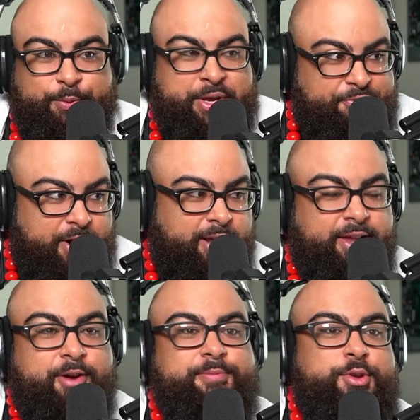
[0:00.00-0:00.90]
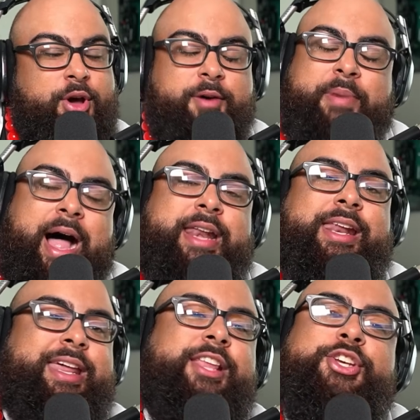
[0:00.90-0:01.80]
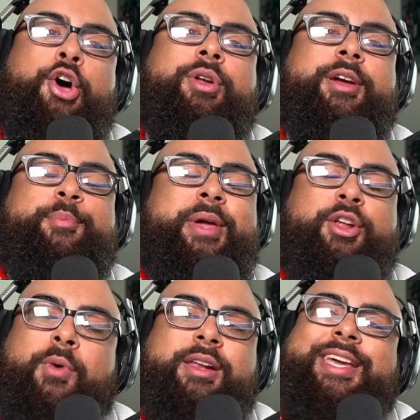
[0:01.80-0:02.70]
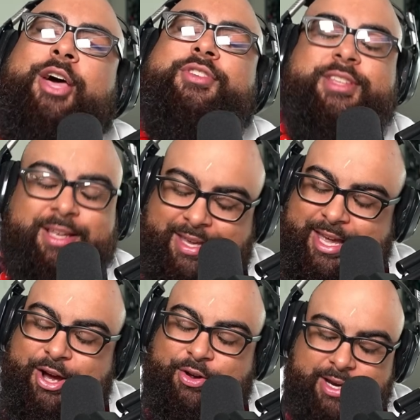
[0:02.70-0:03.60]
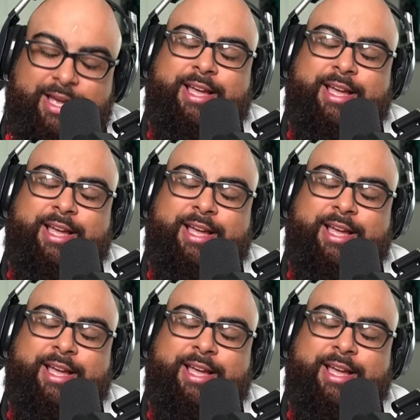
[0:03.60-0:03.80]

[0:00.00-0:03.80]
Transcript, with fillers: We fucked up. You have Haba needed Ichigo to be the one to kill kill.